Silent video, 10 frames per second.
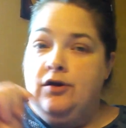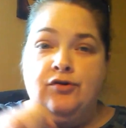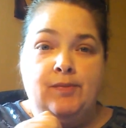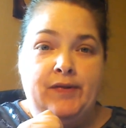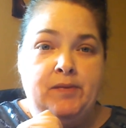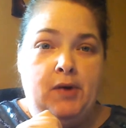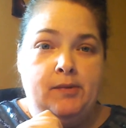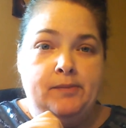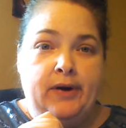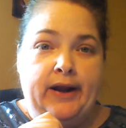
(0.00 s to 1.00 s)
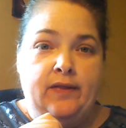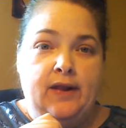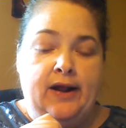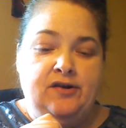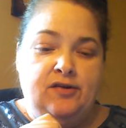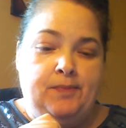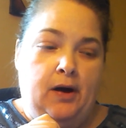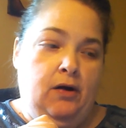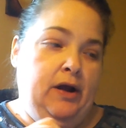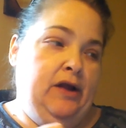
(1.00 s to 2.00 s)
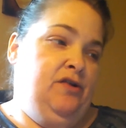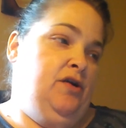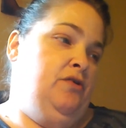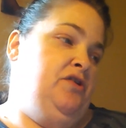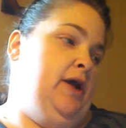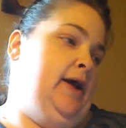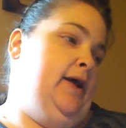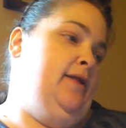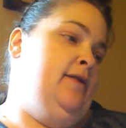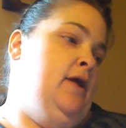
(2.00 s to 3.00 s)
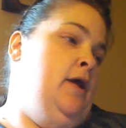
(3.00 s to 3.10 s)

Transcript: Trim Healthy Mama brand that I just bought and showed you guys.